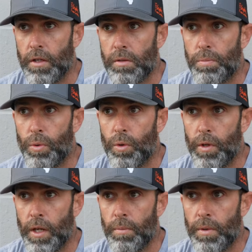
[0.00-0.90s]
spool
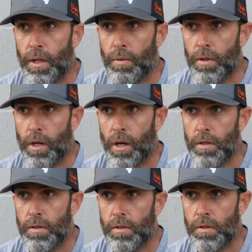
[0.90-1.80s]
in, but they will not
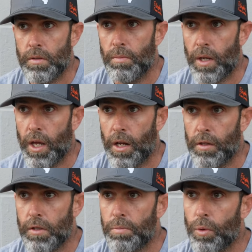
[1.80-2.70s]

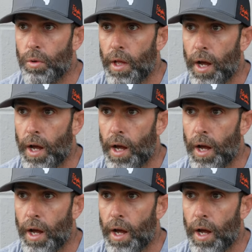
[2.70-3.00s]
mechanically spool